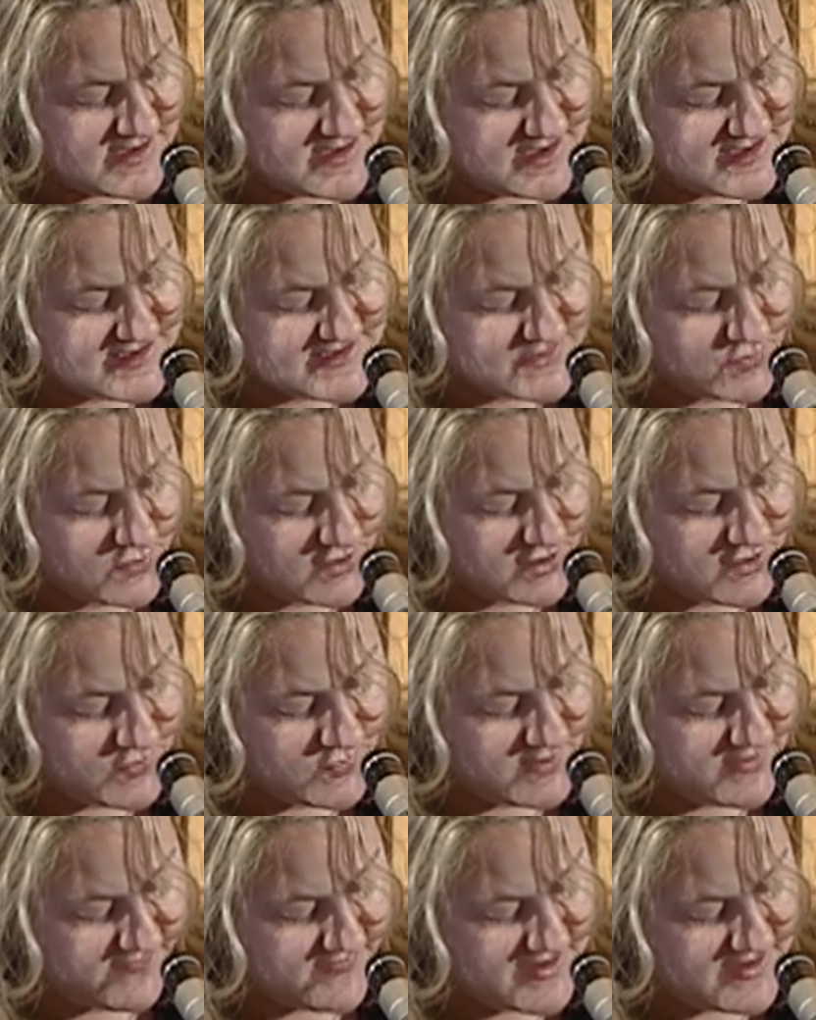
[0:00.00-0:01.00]
His work
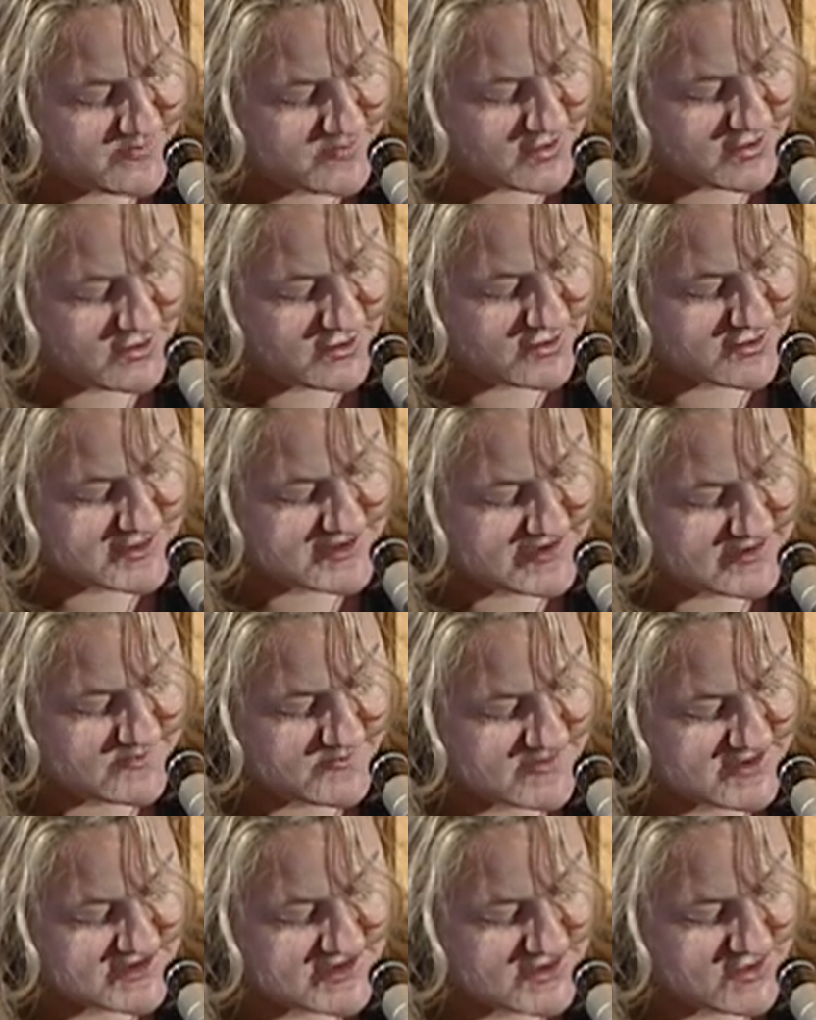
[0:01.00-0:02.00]
with VAPOR earned
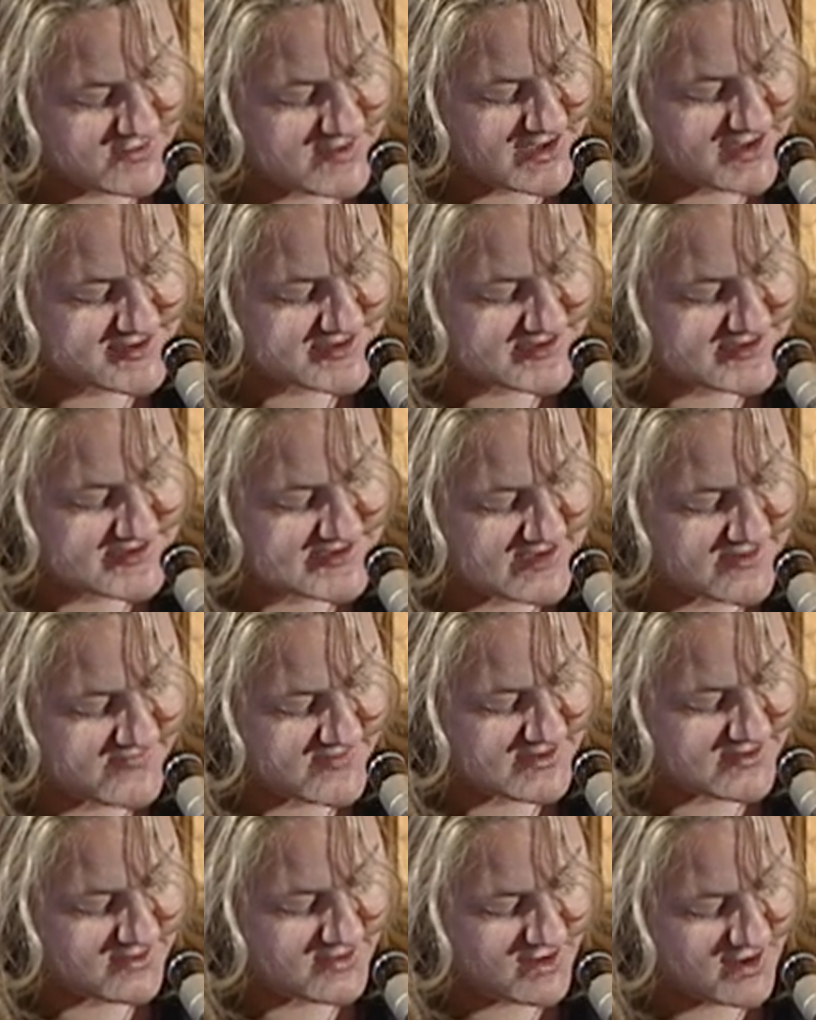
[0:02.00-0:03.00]
him the
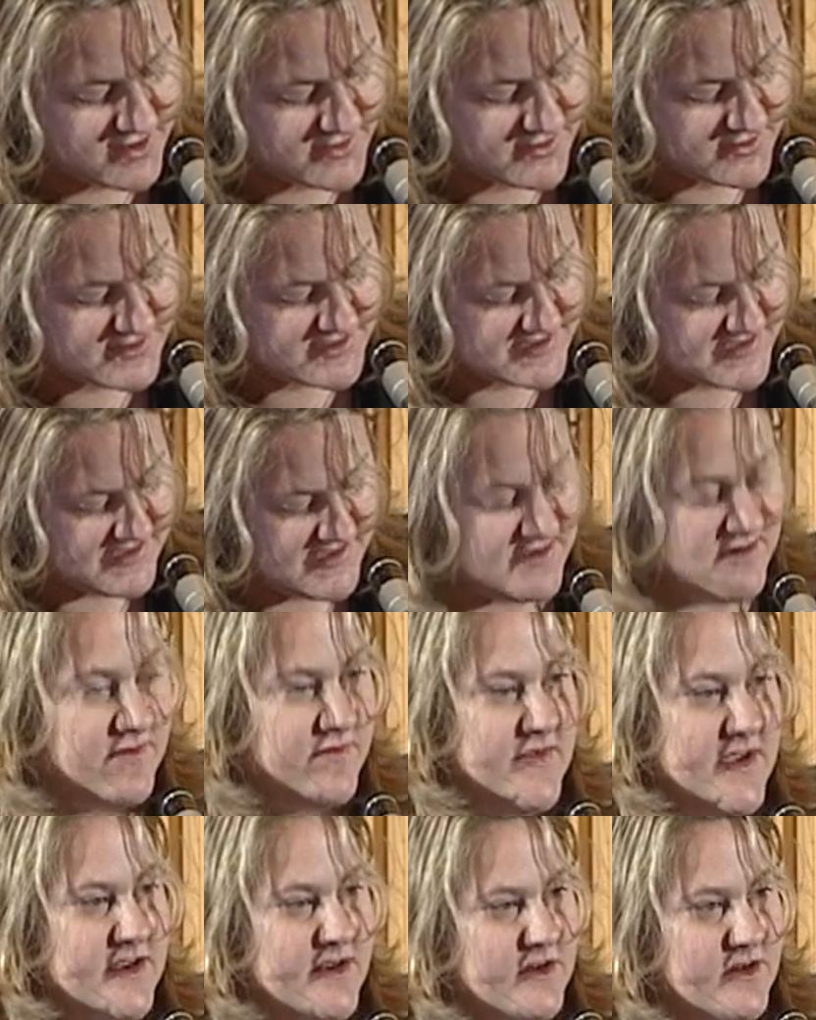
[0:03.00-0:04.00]
2007 Goddard's
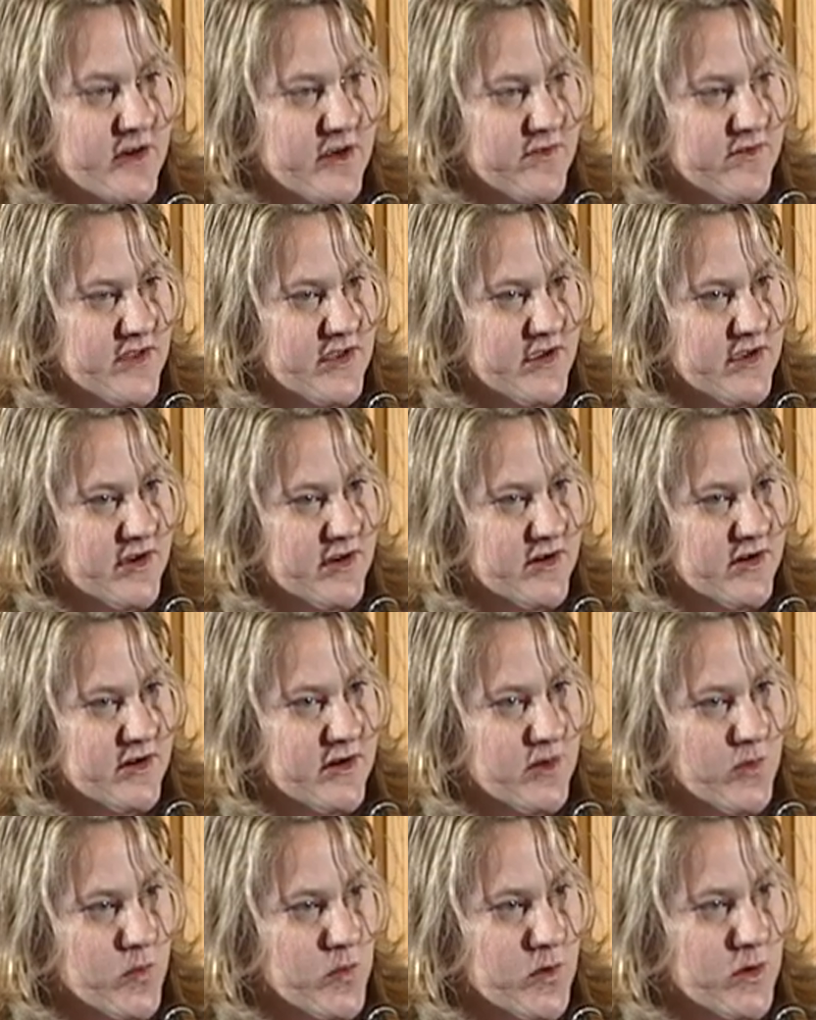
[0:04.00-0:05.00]
Innovator of the Year
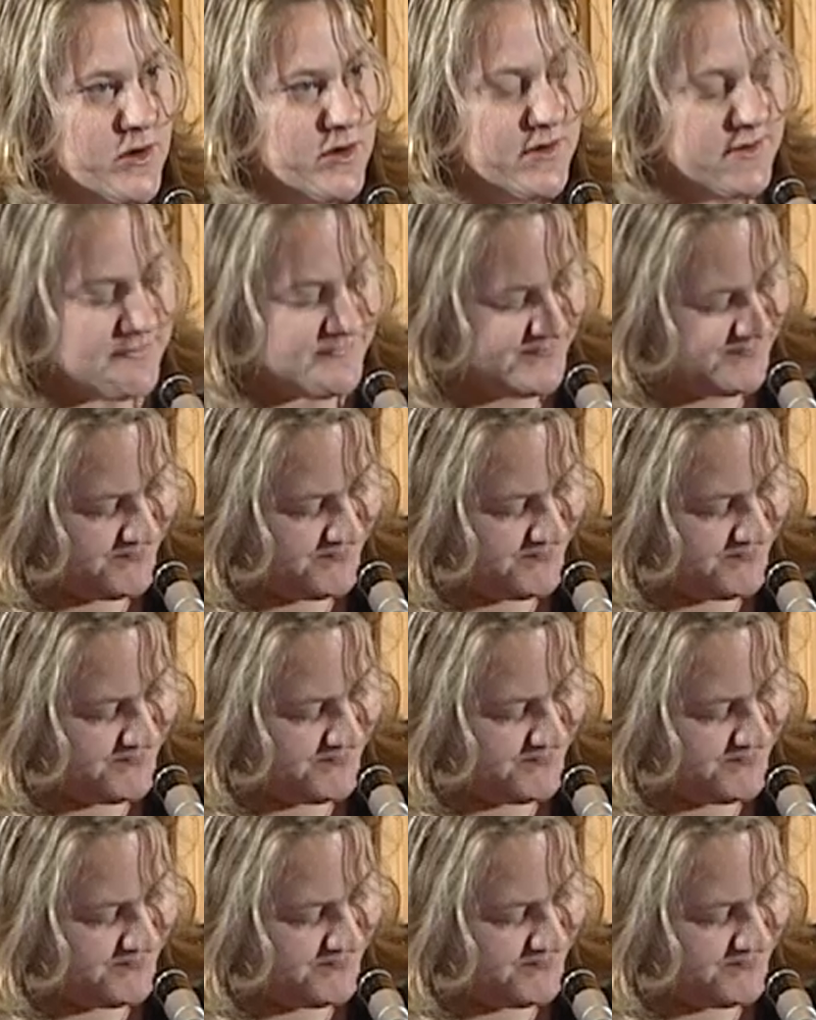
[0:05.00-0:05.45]
Award.